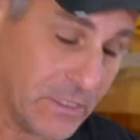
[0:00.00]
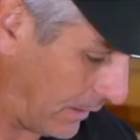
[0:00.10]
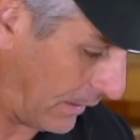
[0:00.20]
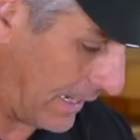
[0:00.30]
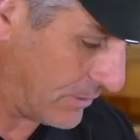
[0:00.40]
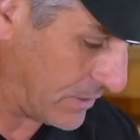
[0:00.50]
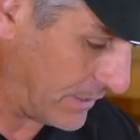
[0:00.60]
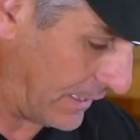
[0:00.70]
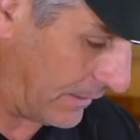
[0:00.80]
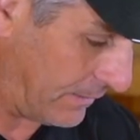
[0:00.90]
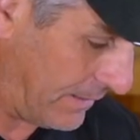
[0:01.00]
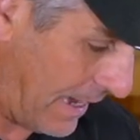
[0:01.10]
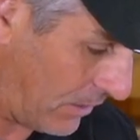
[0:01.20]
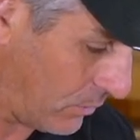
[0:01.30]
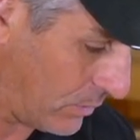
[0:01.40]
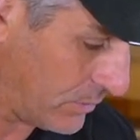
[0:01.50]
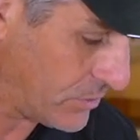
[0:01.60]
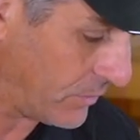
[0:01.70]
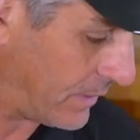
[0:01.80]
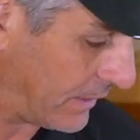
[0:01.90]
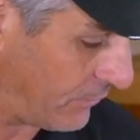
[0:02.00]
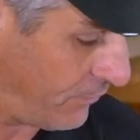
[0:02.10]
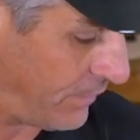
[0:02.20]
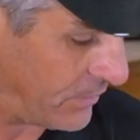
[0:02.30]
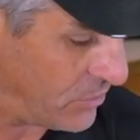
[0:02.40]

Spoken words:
and it allows it to get narrower so that I can fit